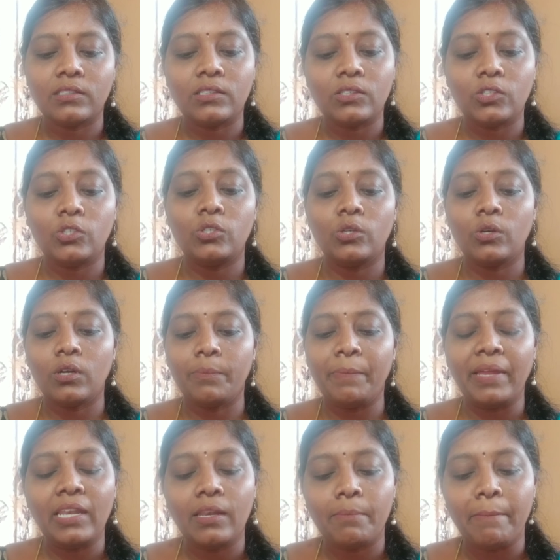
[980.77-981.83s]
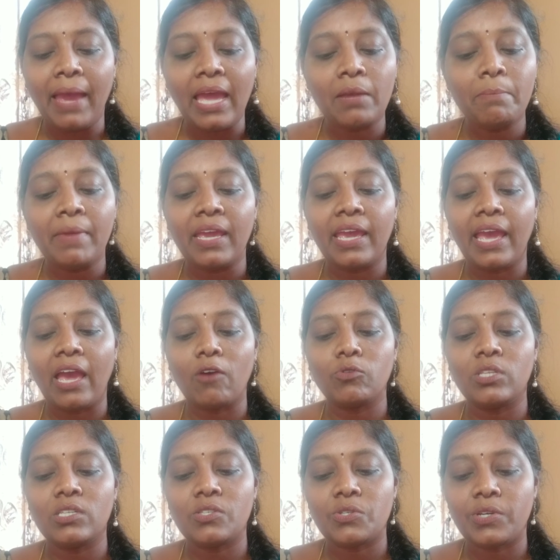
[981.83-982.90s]
man may
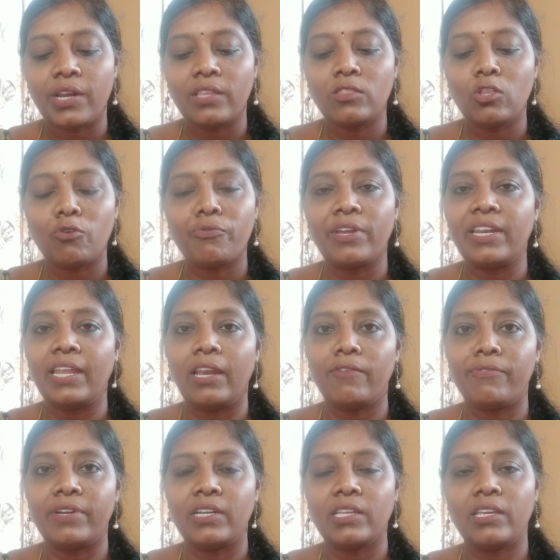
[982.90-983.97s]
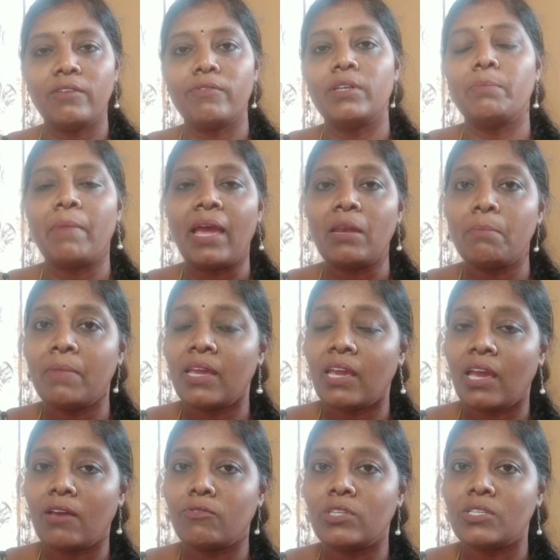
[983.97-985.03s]
have the strength of an elephant. Even man may
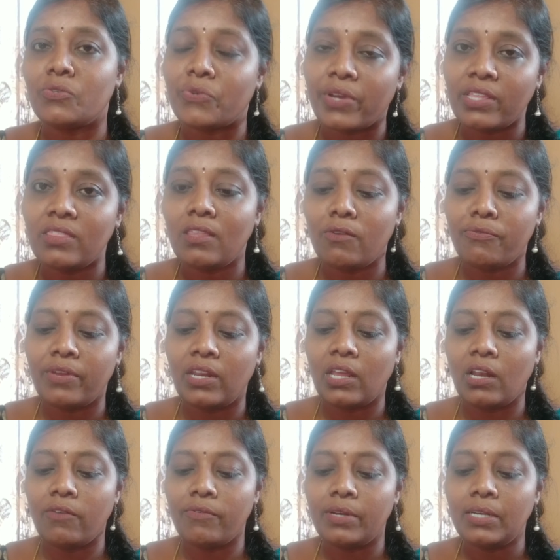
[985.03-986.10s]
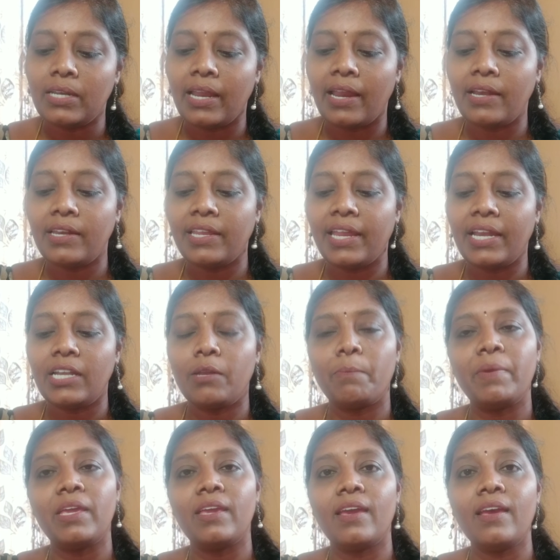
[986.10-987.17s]
have the strength of an elephant and yet
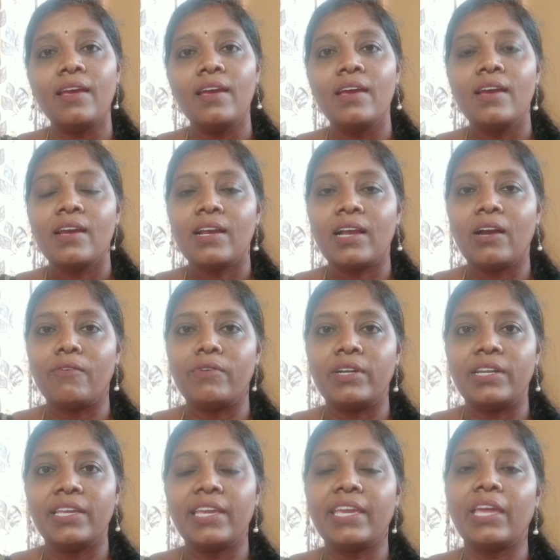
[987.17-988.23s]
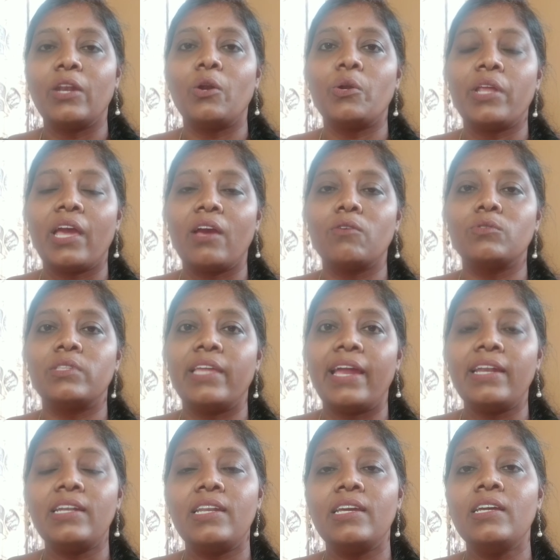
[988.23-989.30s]
be a coward. He cannot have that